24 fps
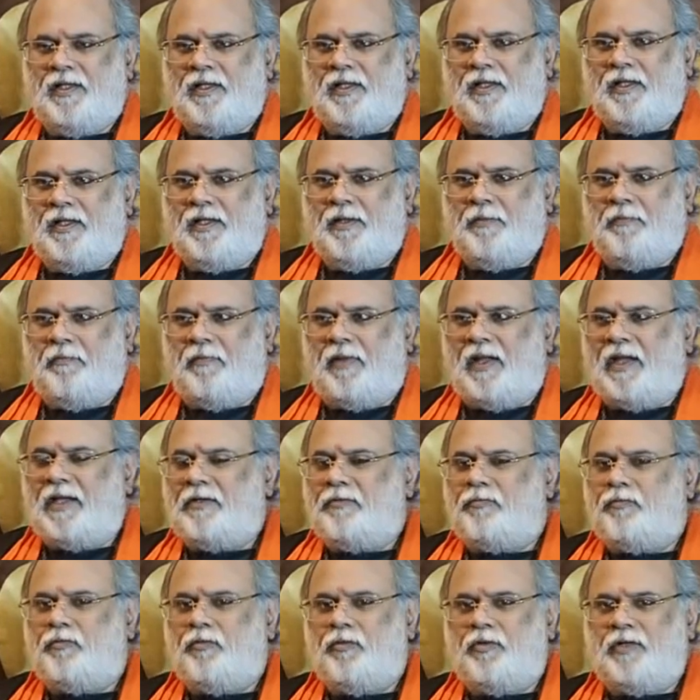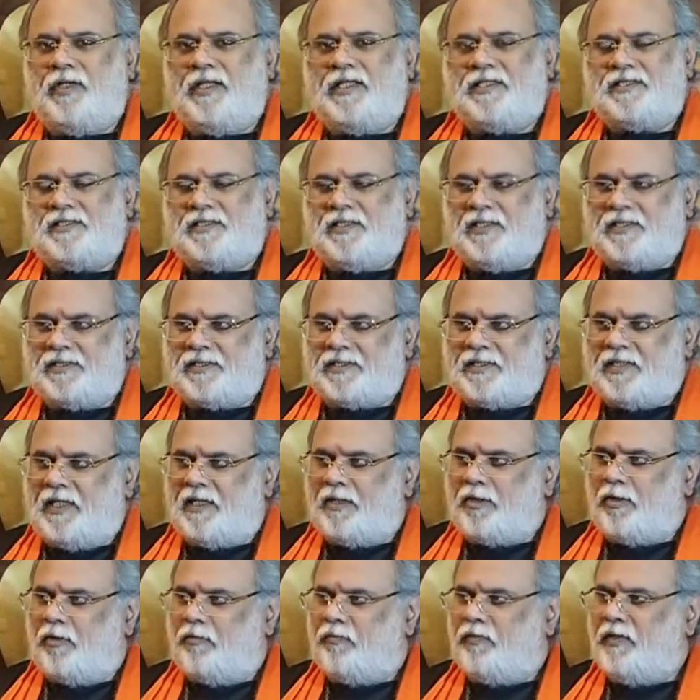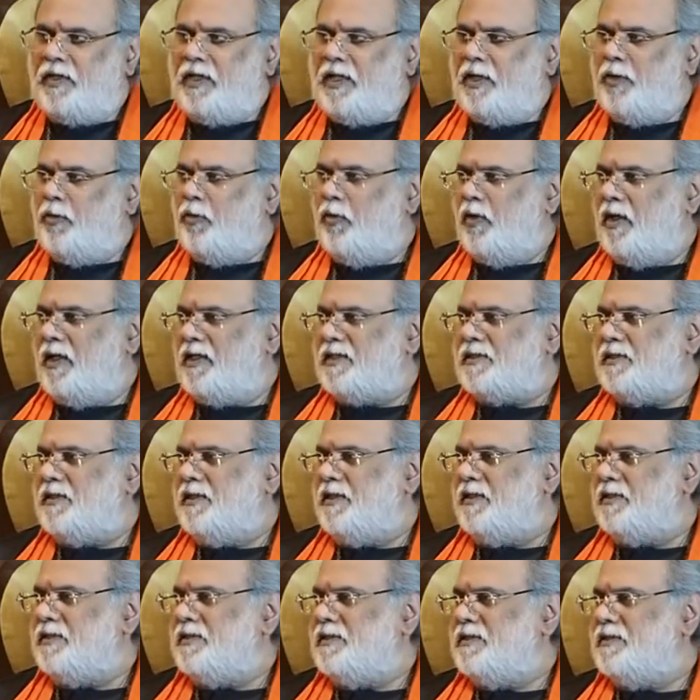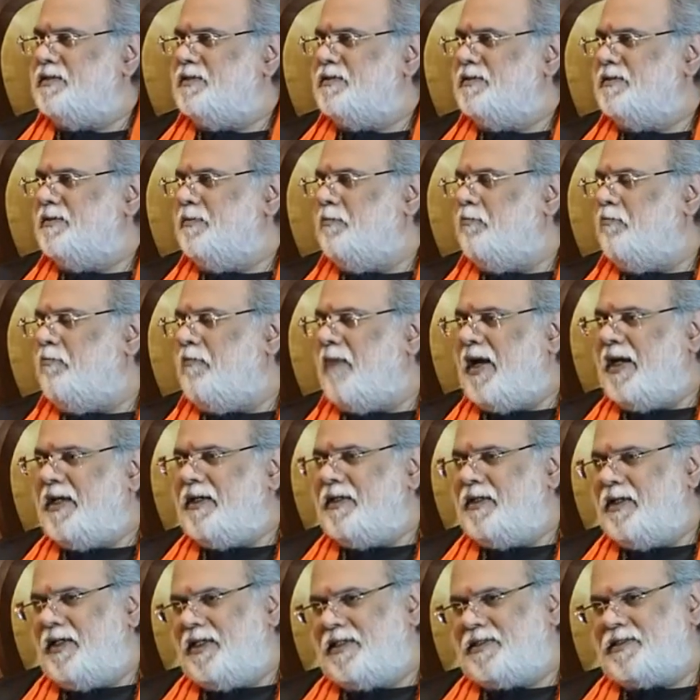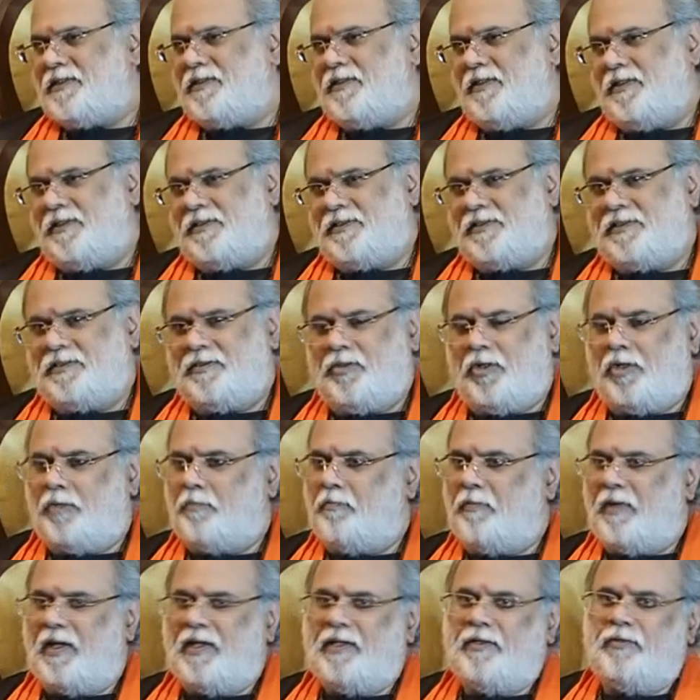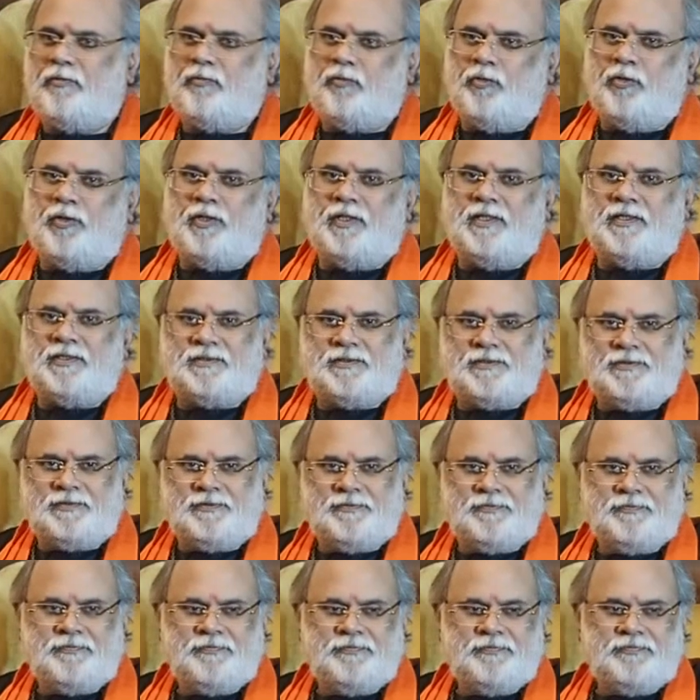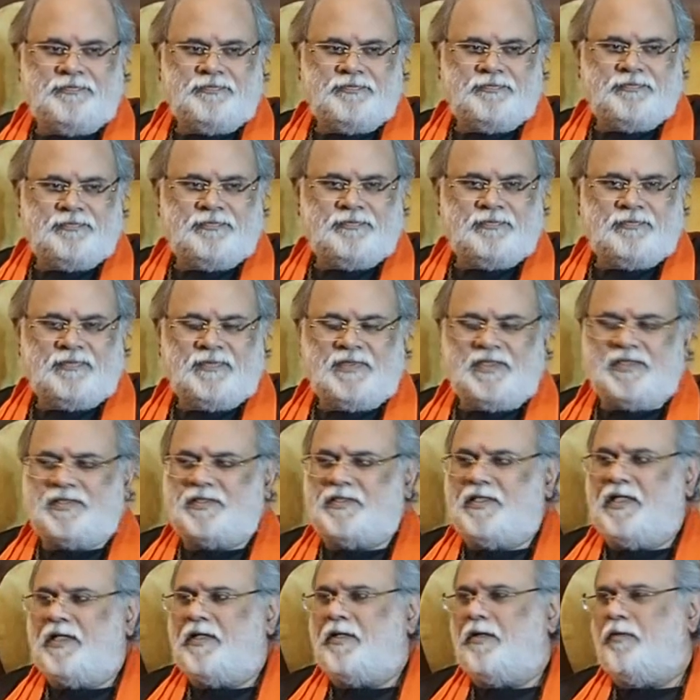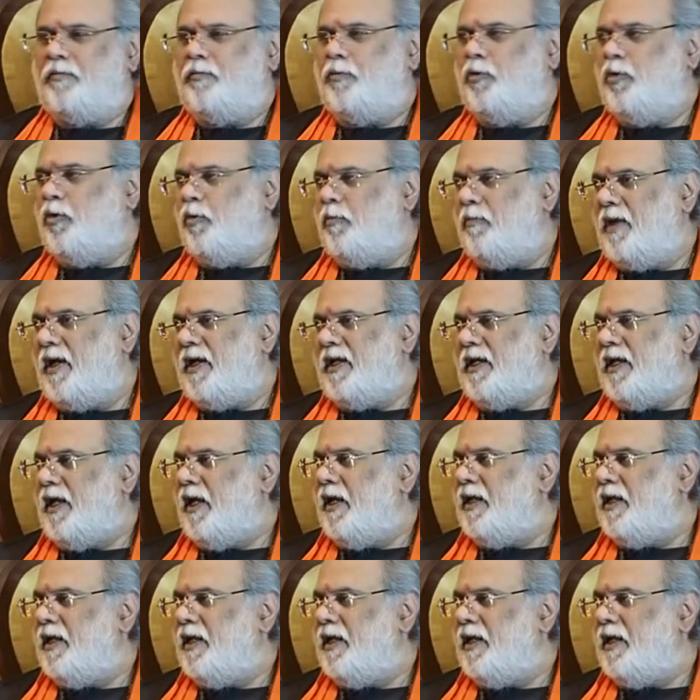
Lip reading: Mindfulness is a state of egolessness, mindlessness, not mindfulness. The state of no mind,